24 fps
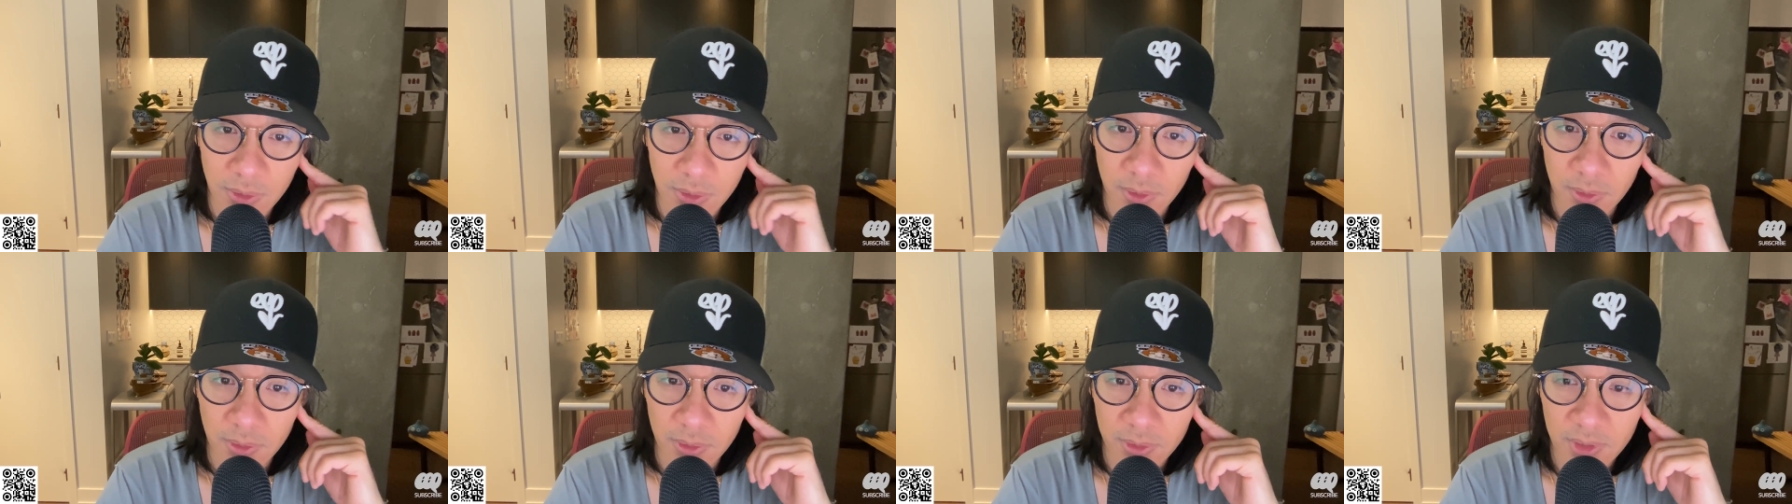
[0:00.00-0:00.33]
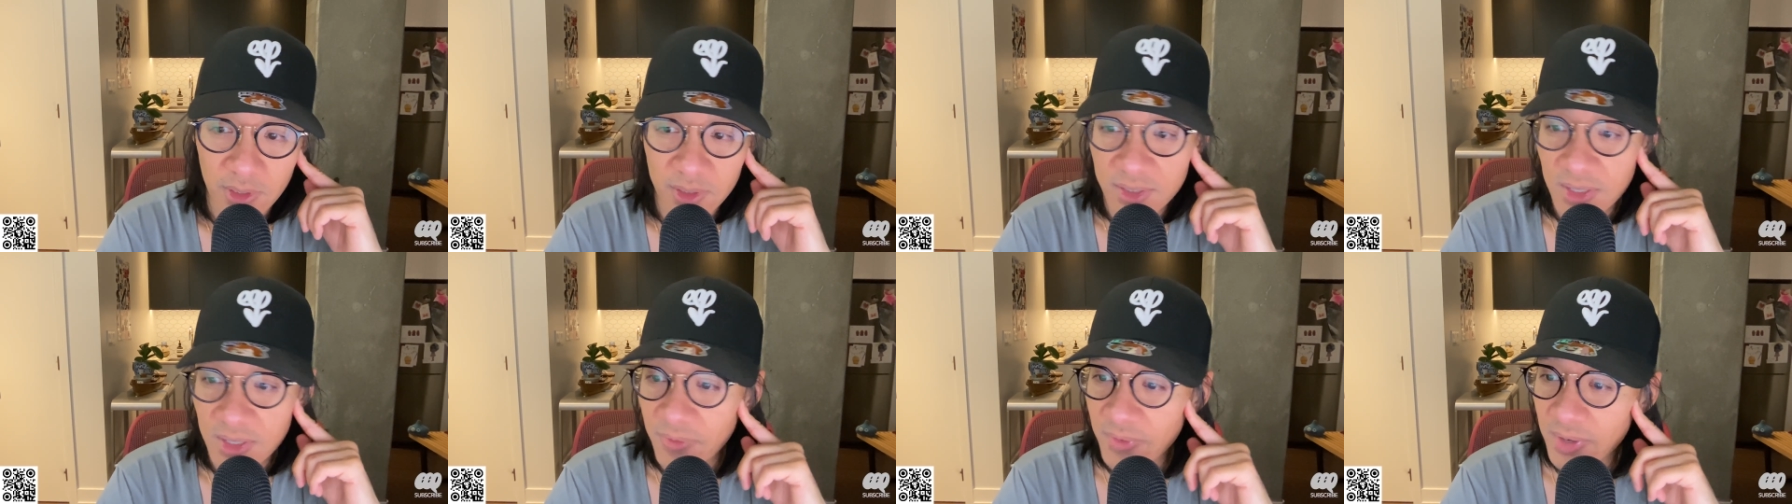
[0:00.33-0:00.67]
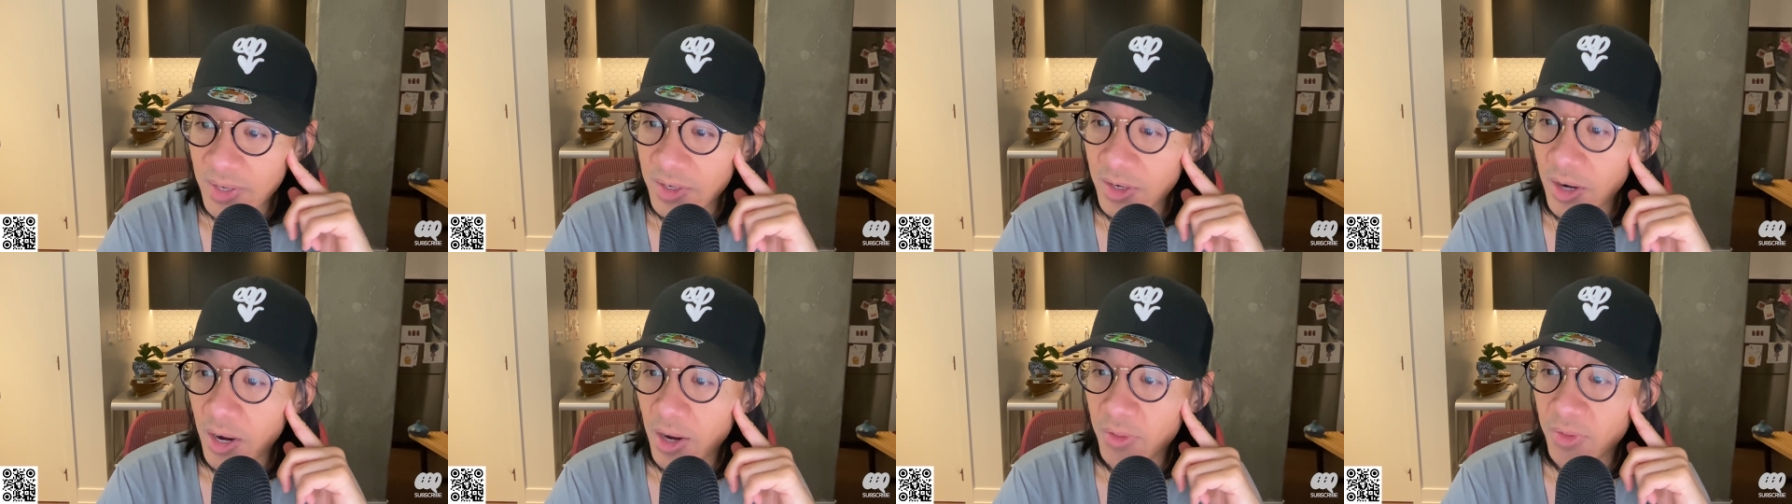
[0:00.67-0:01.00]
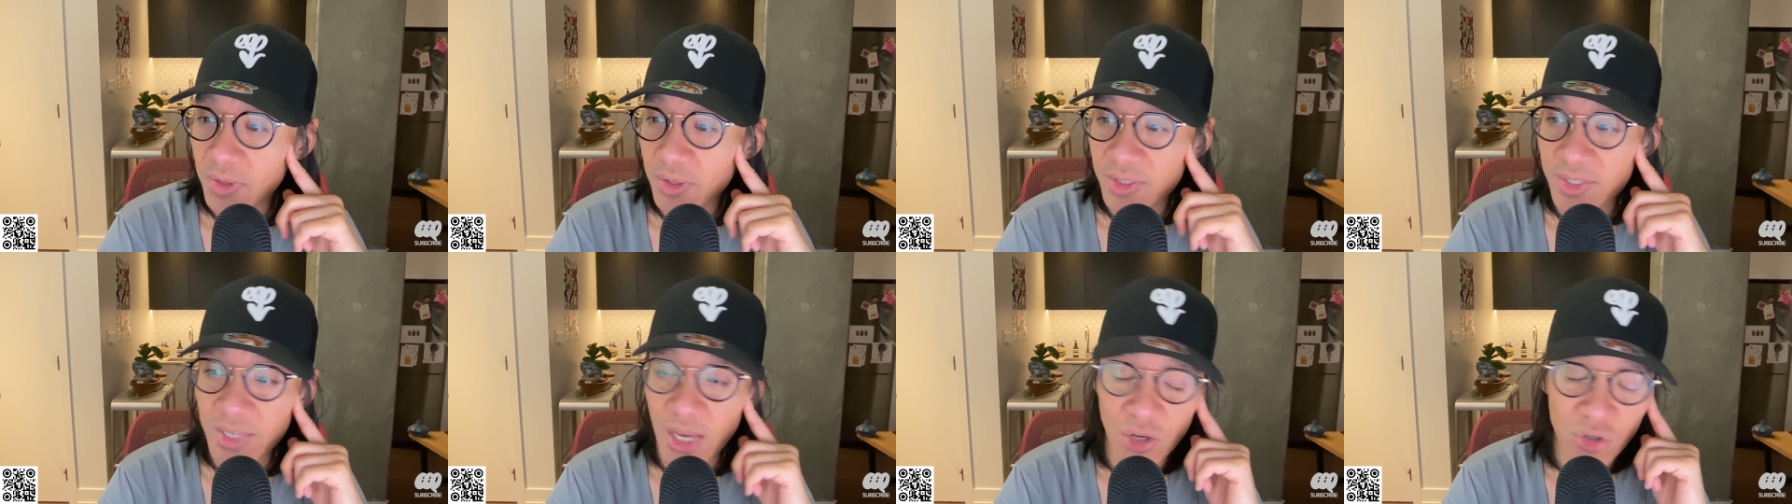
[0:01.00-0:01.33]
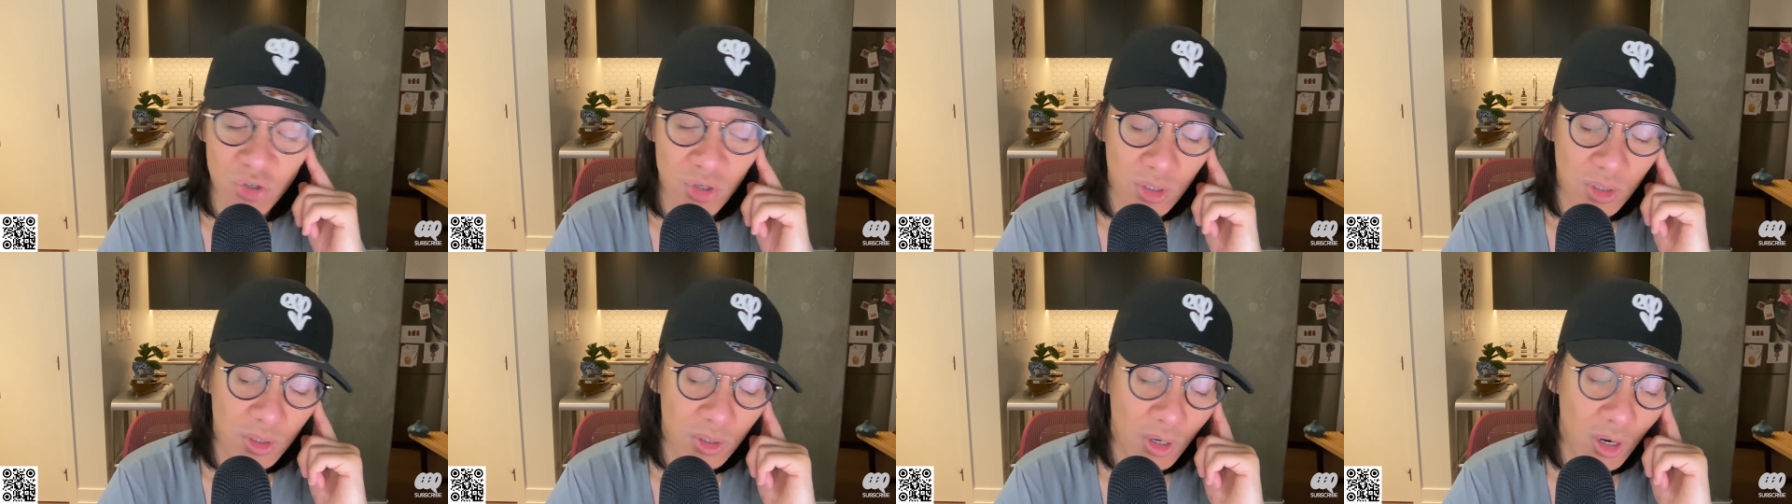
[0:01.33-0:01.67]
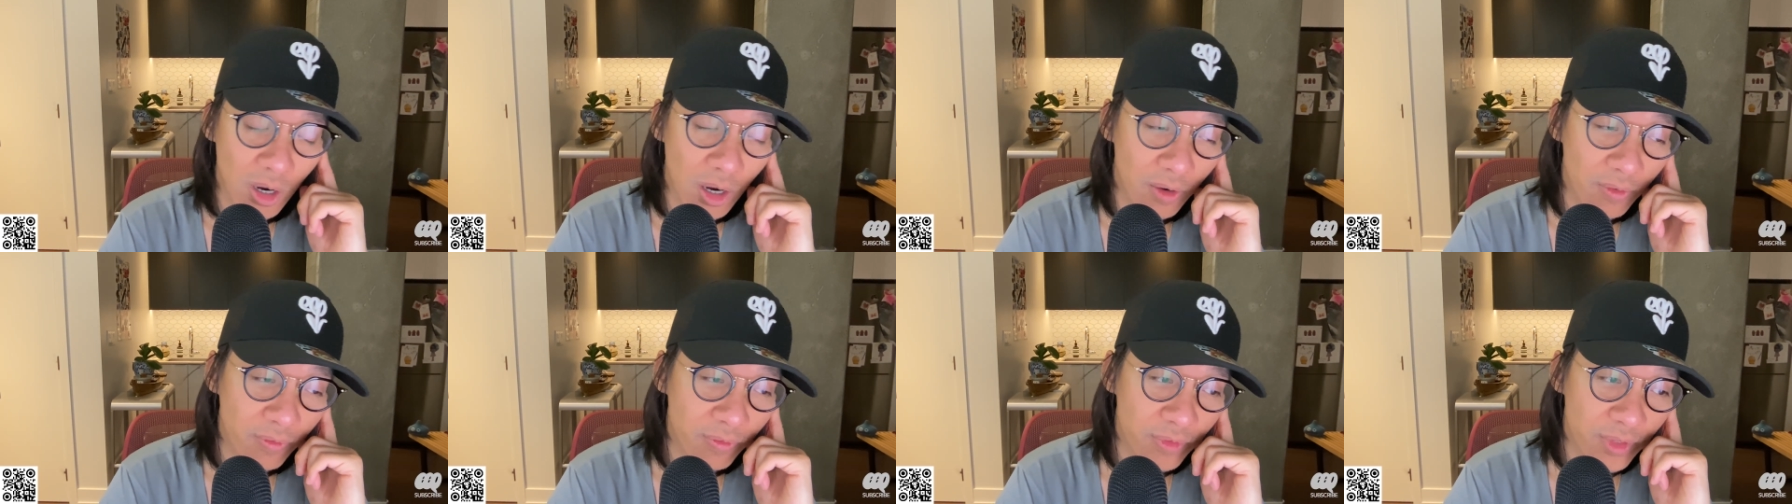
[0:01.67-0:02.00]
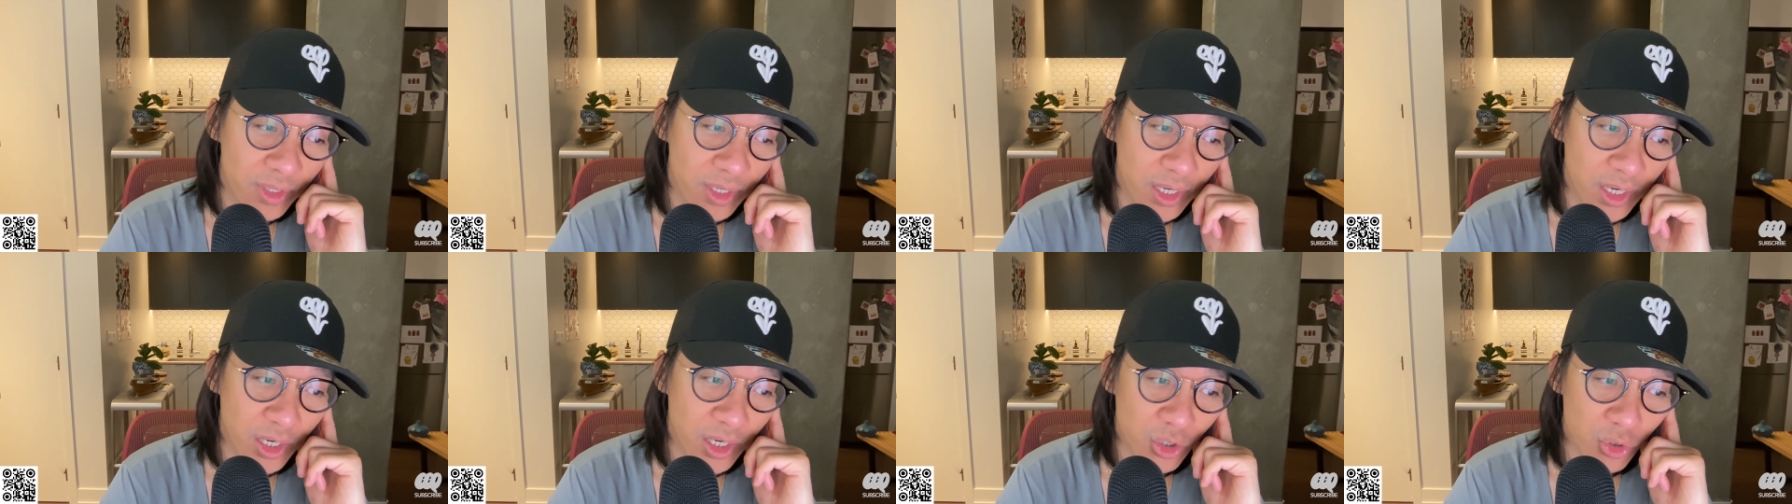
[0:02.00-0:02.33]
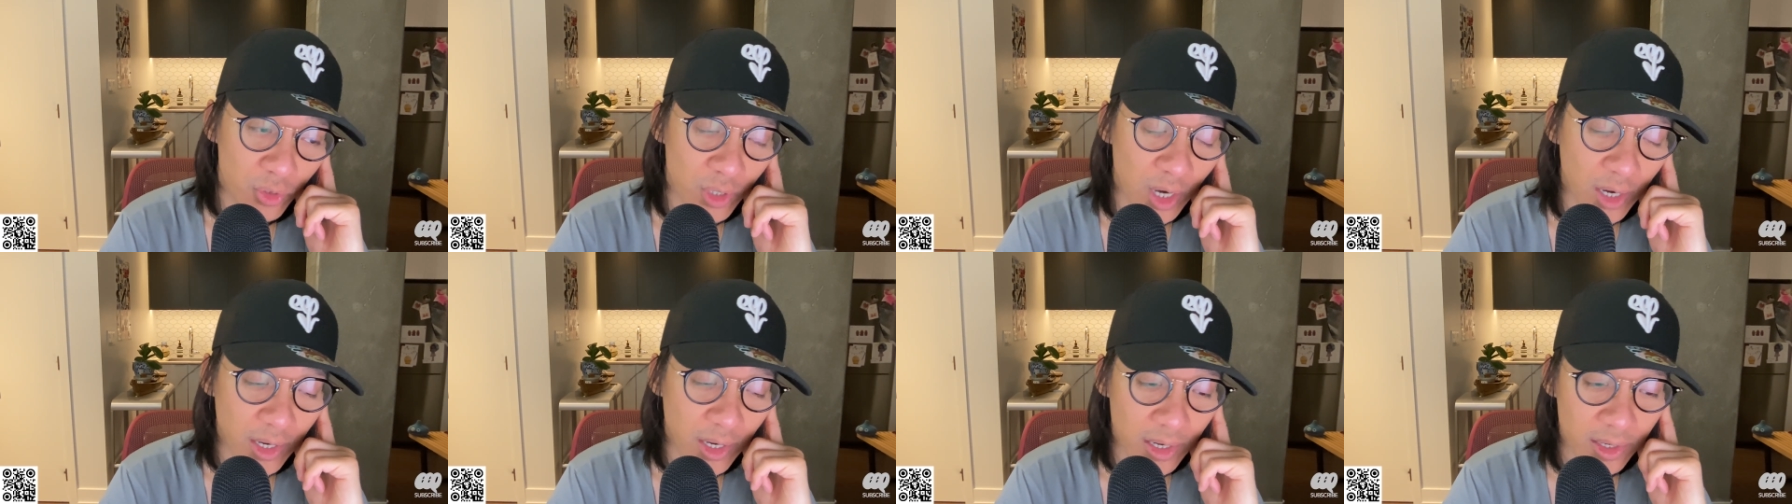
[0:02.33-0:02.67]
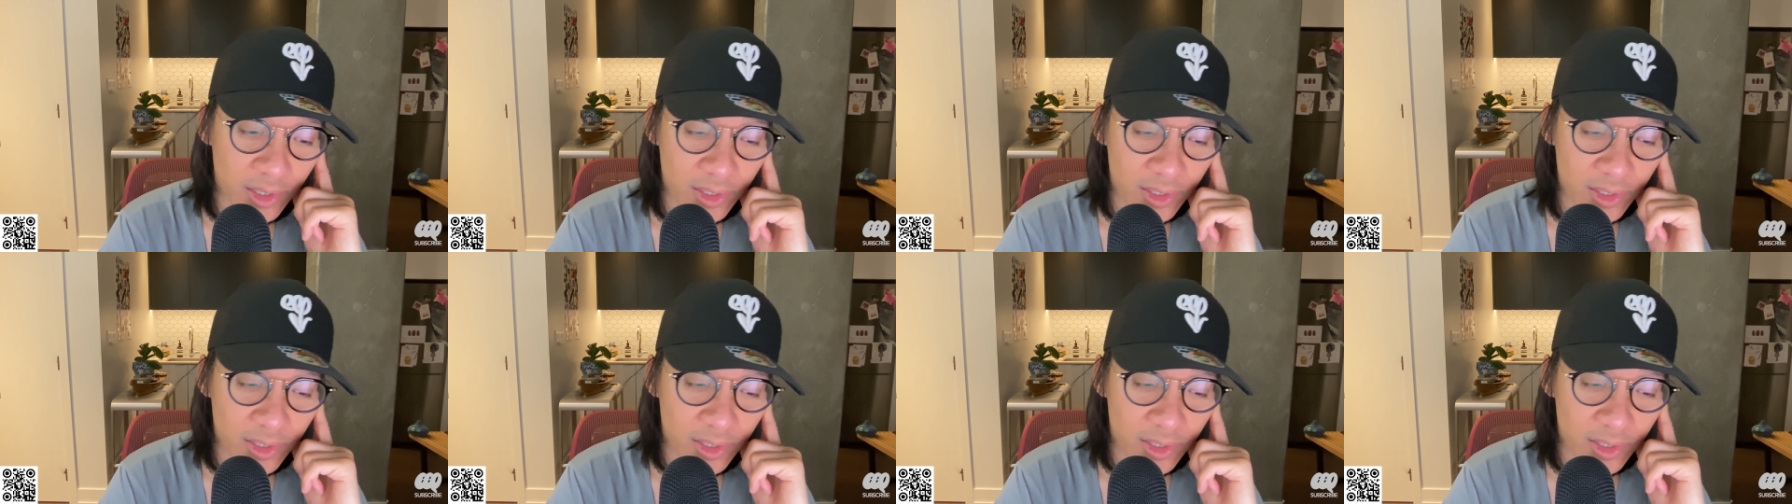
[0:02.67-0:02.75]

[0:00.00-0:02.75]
the 79th session of the United